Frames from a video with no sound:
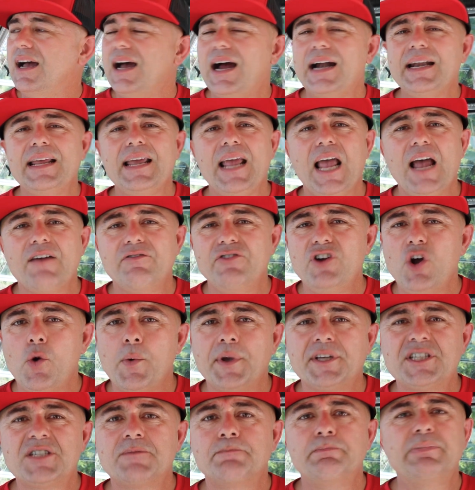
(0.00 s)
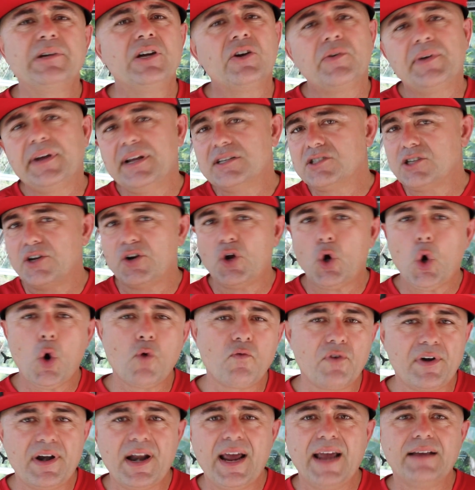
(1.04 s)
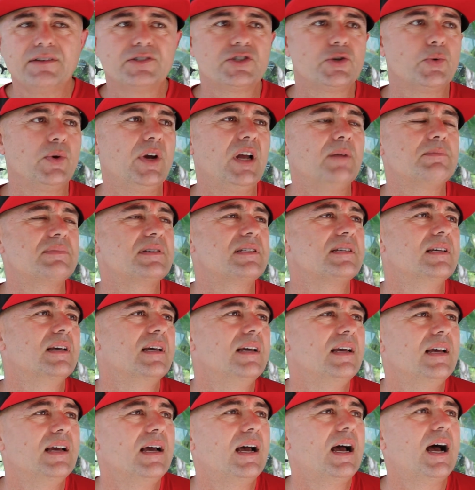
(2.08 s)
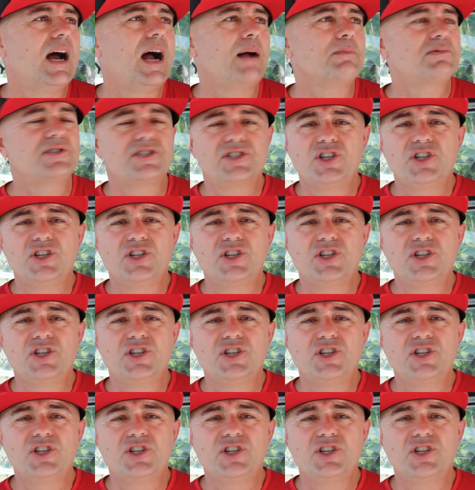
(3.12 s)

I didn't have no experience on overnight trips. I